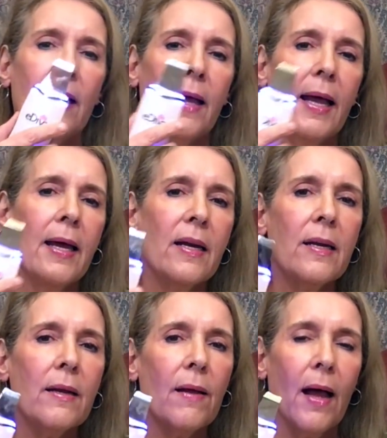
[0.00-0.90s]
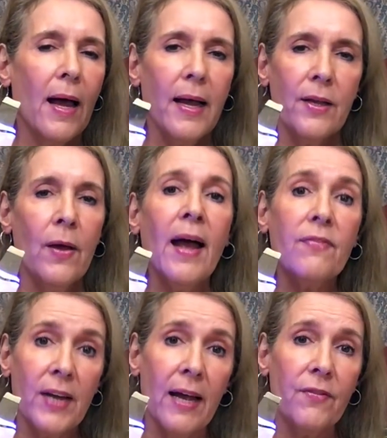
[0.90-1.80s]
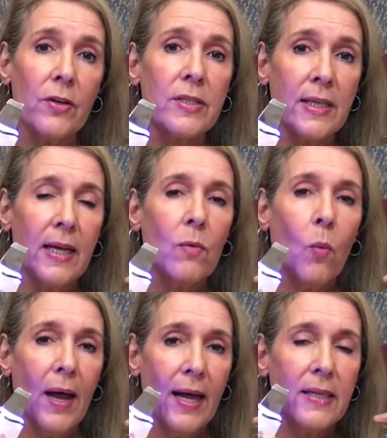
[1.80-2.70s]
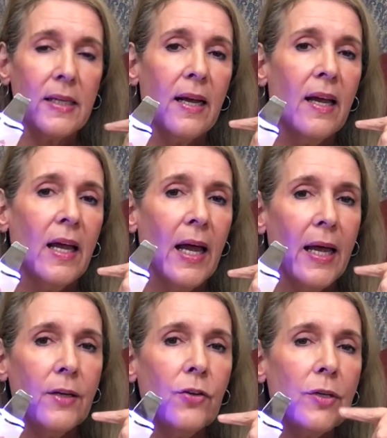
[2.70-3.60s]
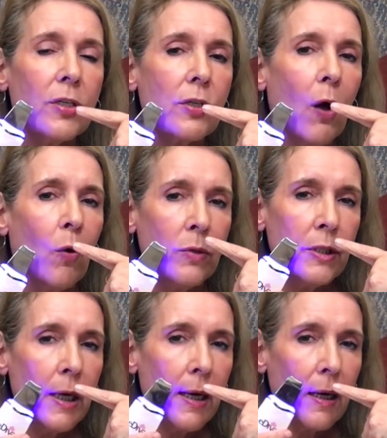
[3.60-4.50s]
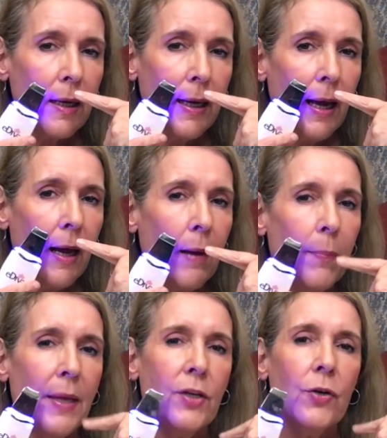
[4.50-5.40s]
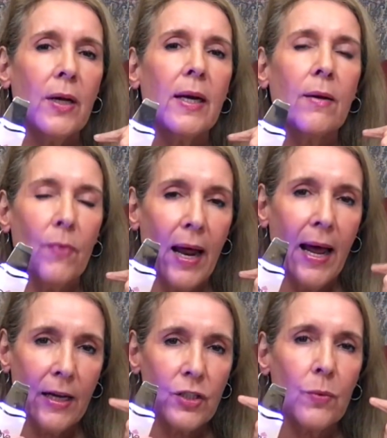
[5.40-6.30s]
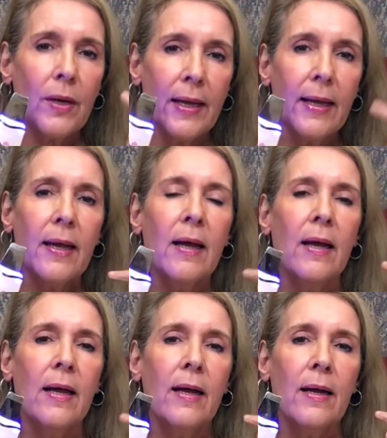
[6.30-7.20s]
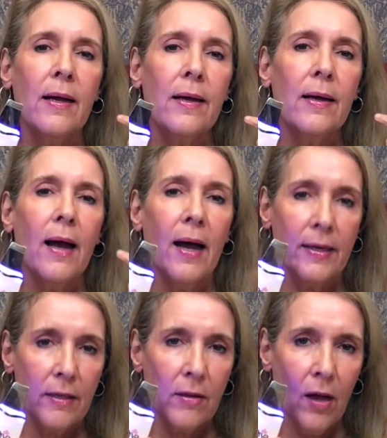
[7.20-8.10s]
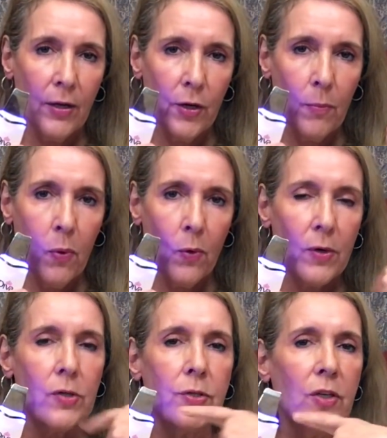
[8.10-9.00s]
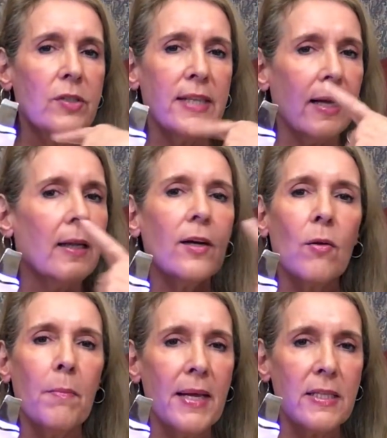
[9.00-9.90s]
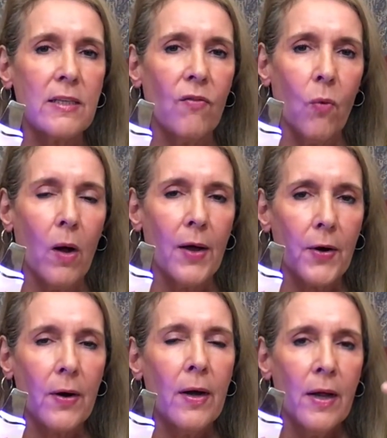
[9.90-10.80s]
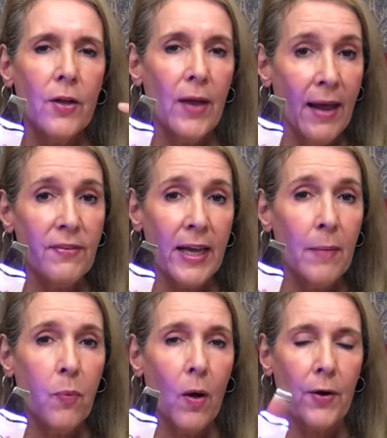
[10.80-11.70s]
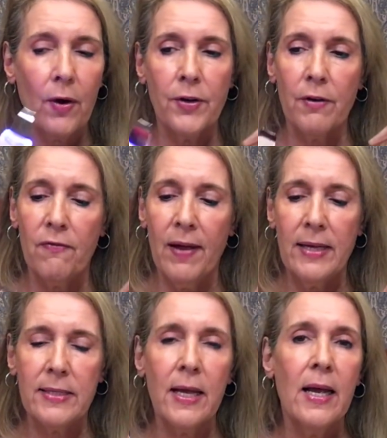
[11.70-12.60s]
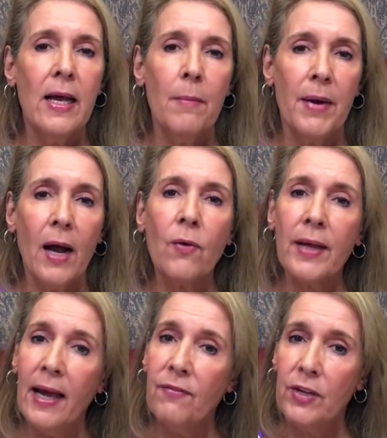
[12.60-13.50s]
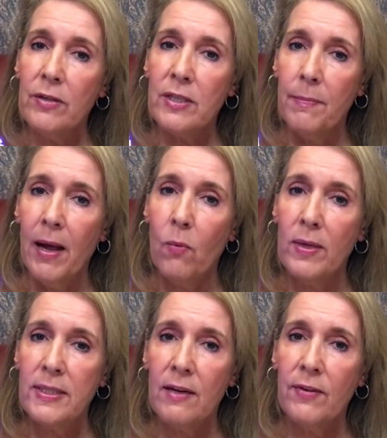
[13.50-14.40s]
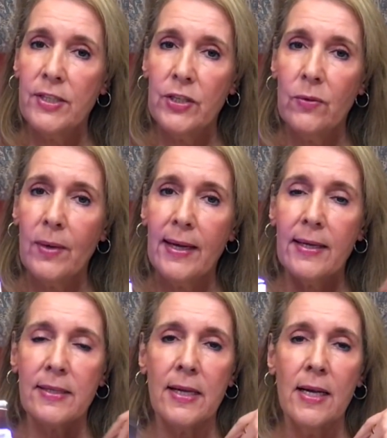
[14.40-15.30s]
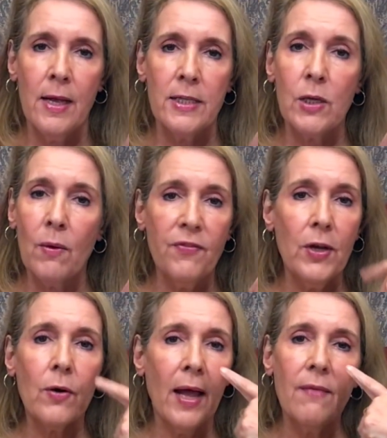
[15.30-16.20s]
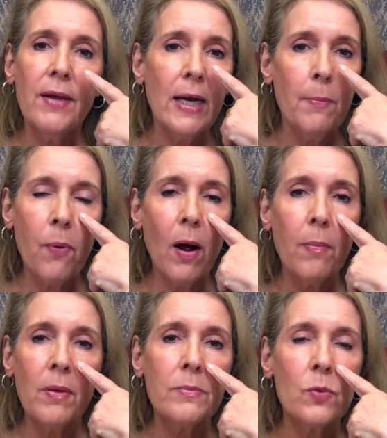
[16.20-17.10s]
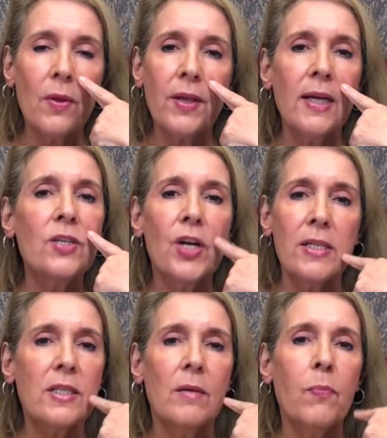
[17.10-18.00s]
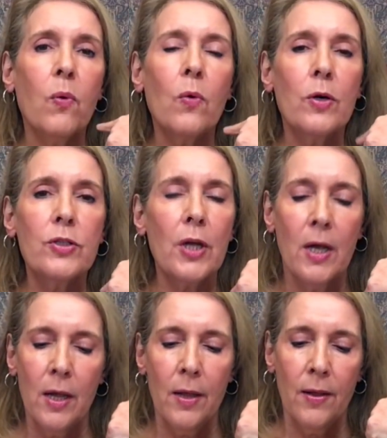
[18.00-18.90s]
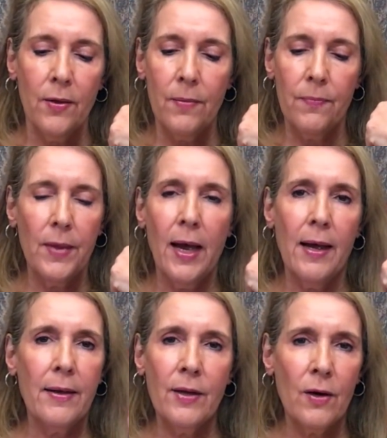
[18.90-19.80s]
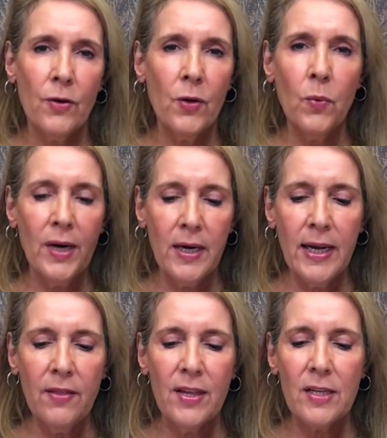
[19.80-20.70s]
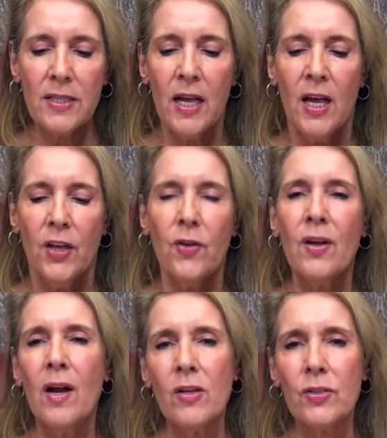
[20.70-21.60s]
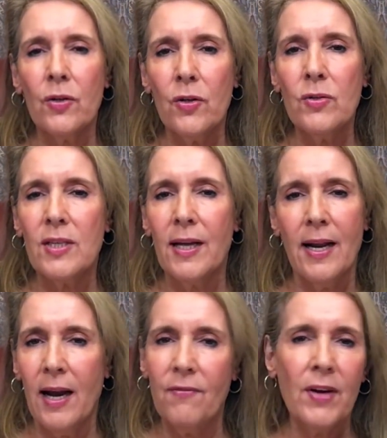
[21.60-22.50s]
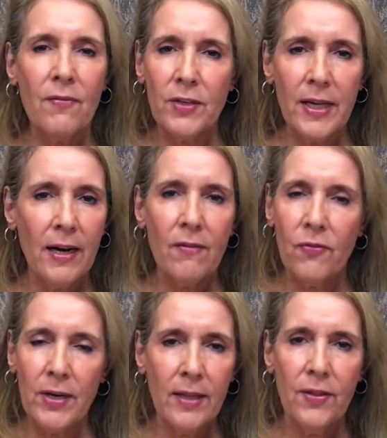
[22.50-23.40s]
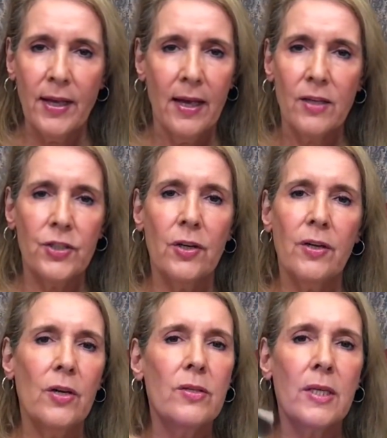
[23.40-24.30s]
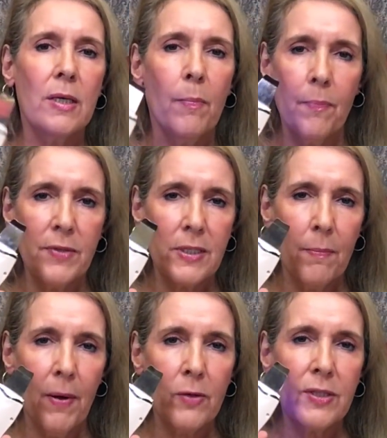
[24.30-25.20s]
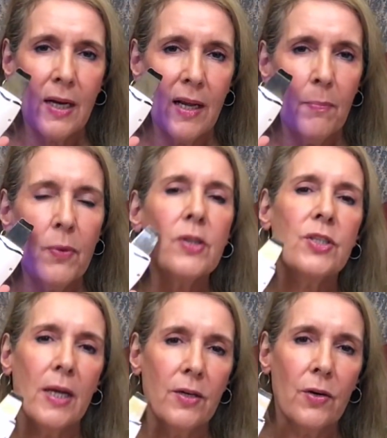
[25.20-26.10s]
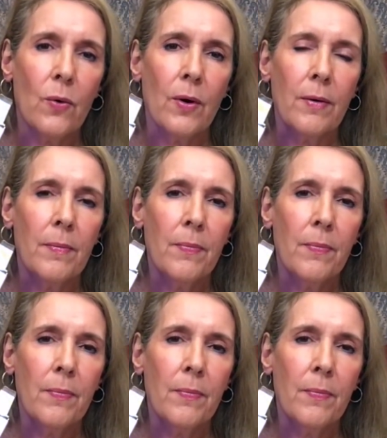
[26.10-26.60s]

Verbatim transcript: and you have to have your skin wet, and you just go gently up, and you can actually unclog your pores. You'll see a little mist of water. You have to keep water on your face, but I only have to use it about once every 2 weeks. So if you don't have any problems with congested pores, you know, you wouldn't need this. You can also use it, and I've never done it for anything else. You can use it to supposedly push in your